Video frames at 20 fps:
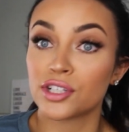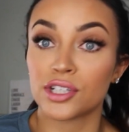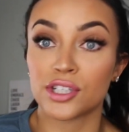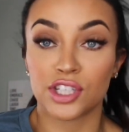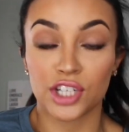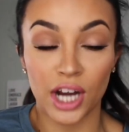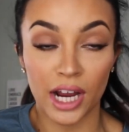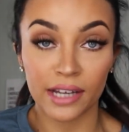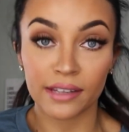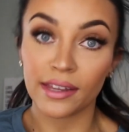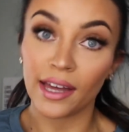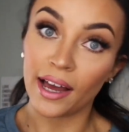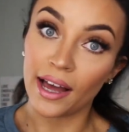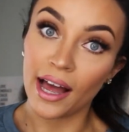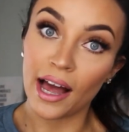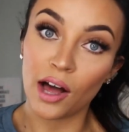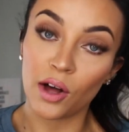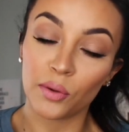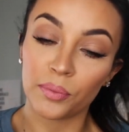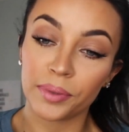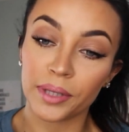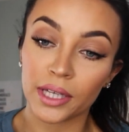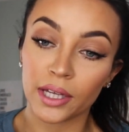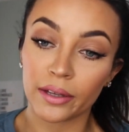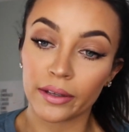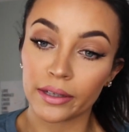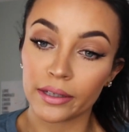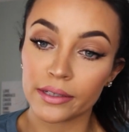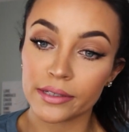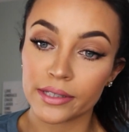just check that out
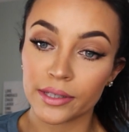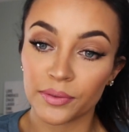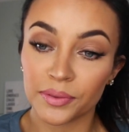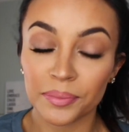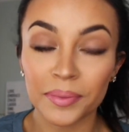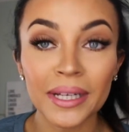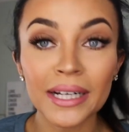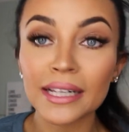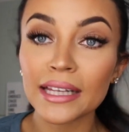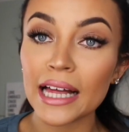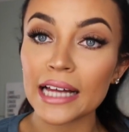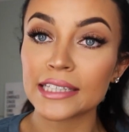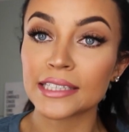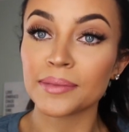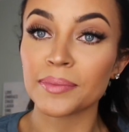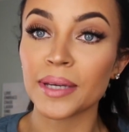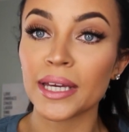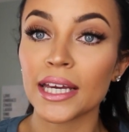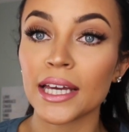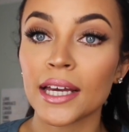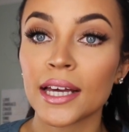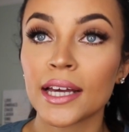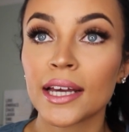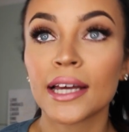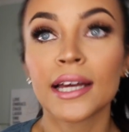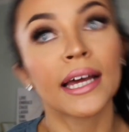because it would mean a lot to me.